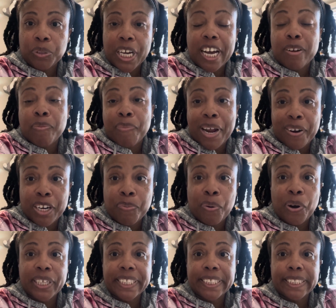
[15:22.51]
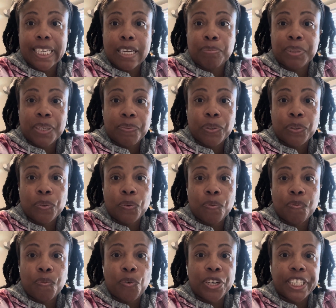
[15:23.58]
The unmarried part is um, difficult
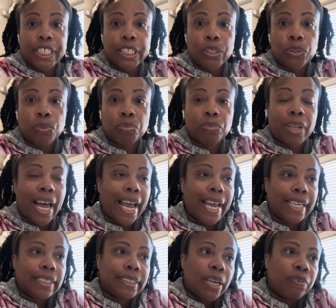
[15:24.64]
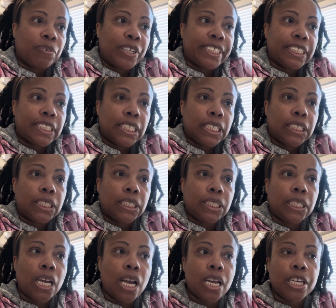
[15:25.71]
for you. Like, say, for instance,
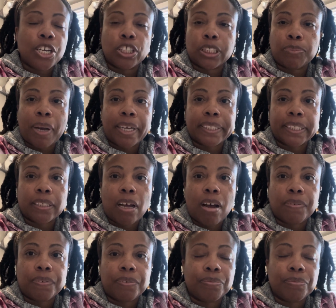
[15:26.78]
your spouse is off